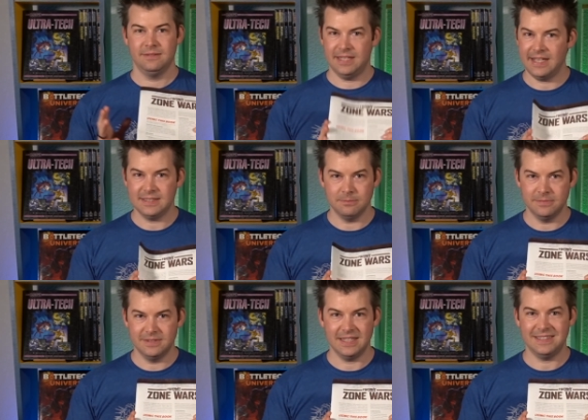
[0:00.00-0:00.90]
Take some
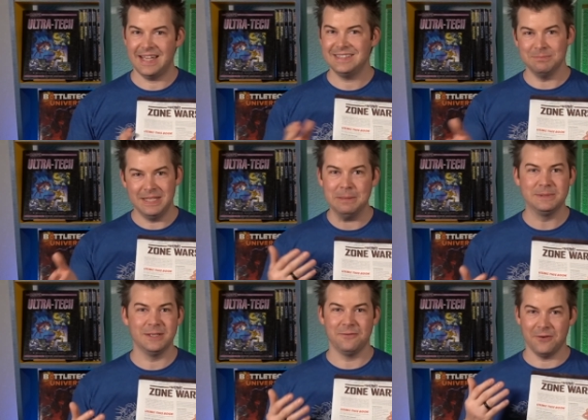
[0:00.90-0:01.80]

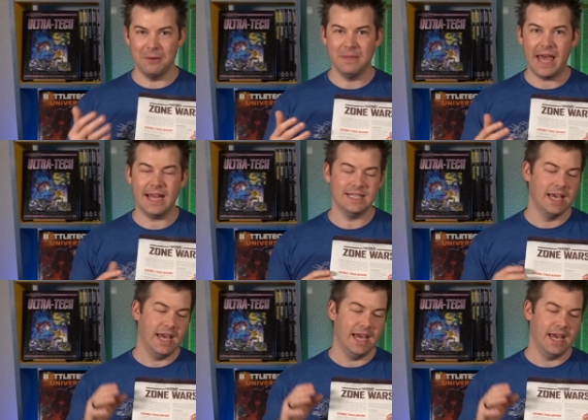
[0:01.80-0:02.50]
tips from that,